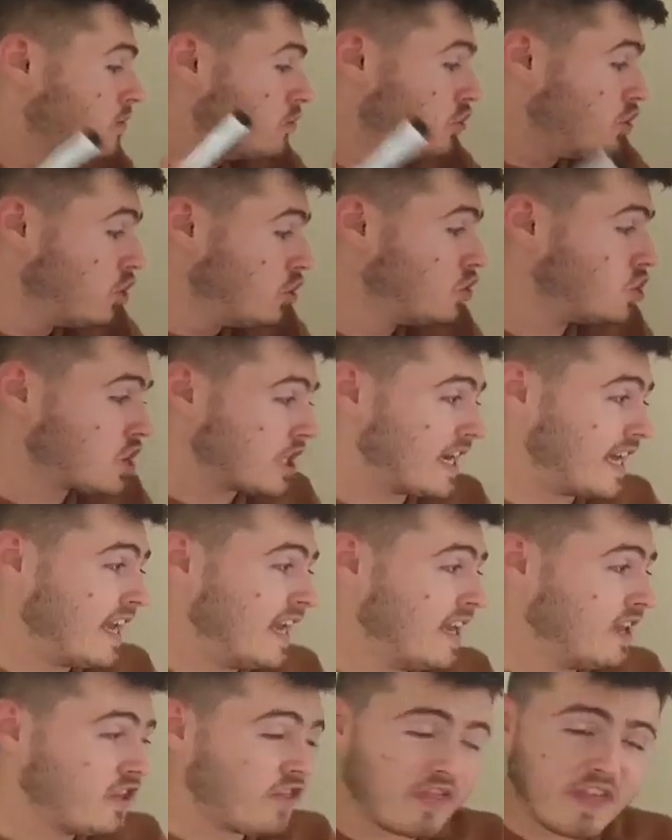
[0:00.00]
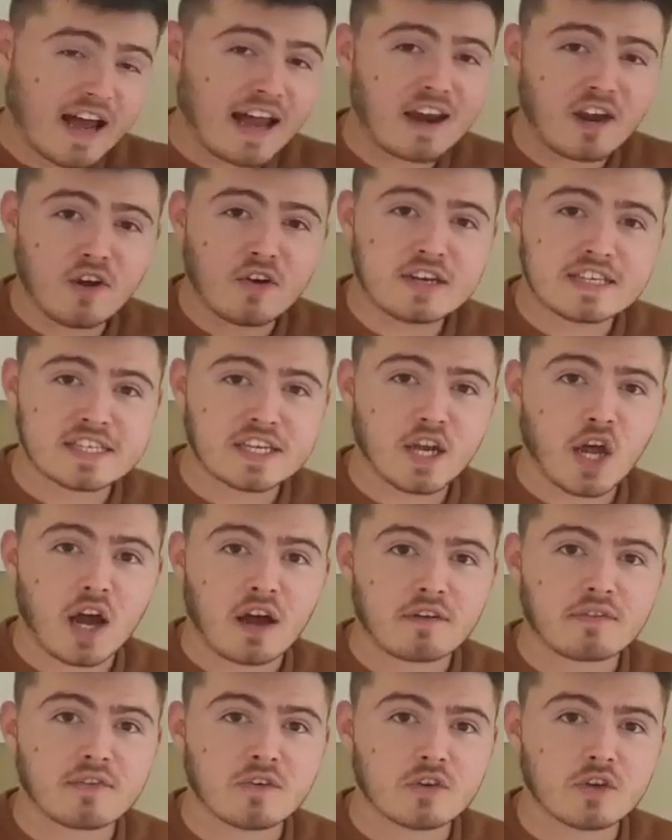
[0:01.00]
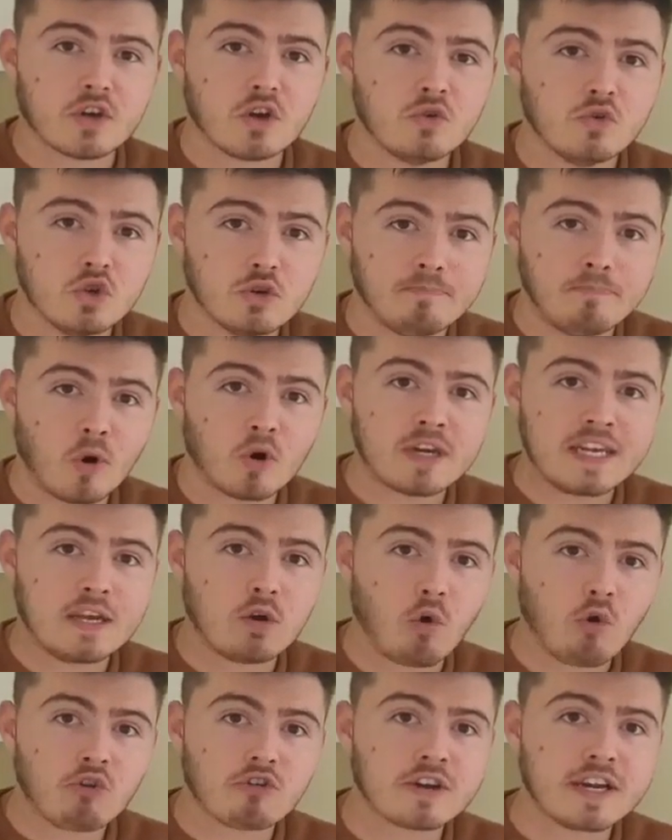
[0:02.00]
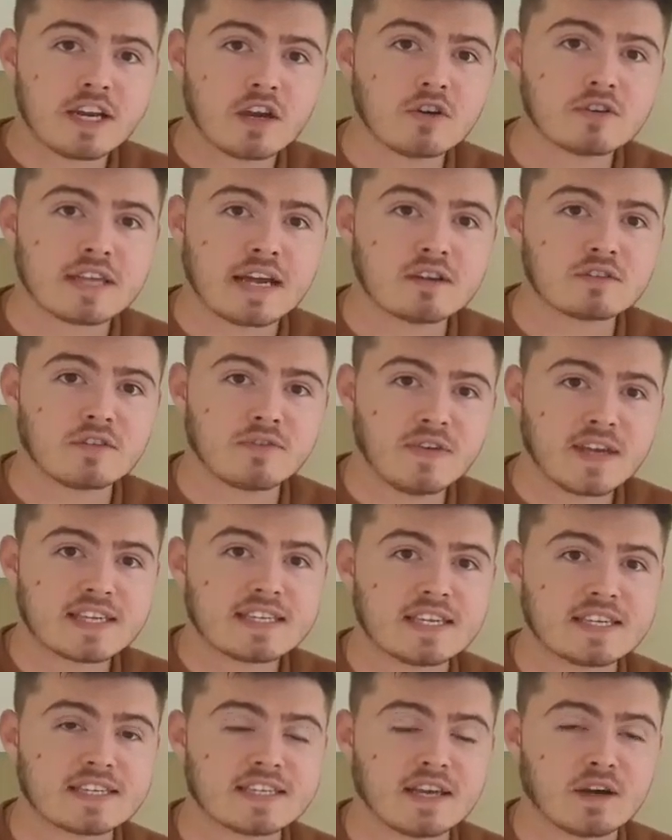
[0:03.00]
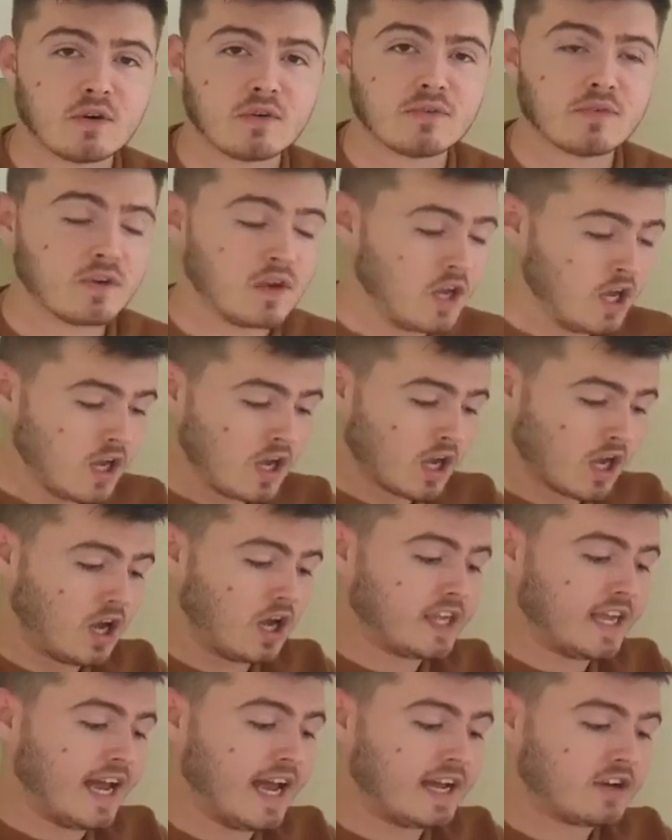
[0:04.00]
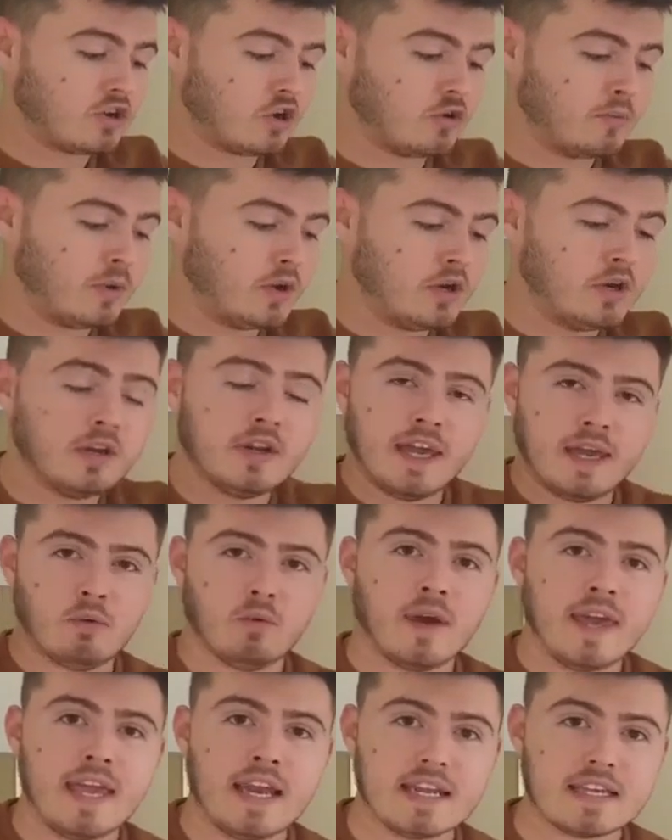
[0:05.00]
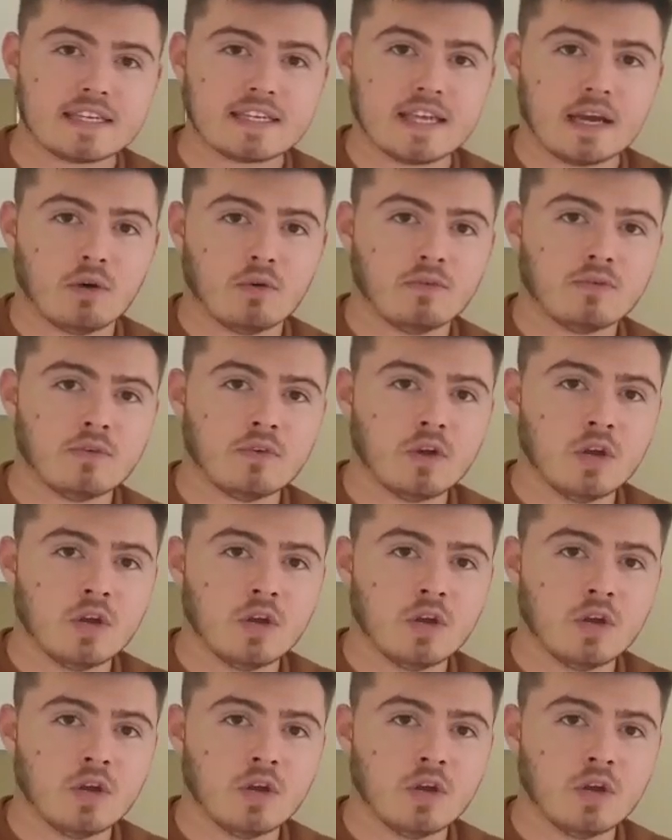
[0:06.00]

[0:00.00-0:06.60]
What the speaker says: Usually that alone is enough. You know, your body already knows how to fix itself. Cut your hand open, it will heal itself.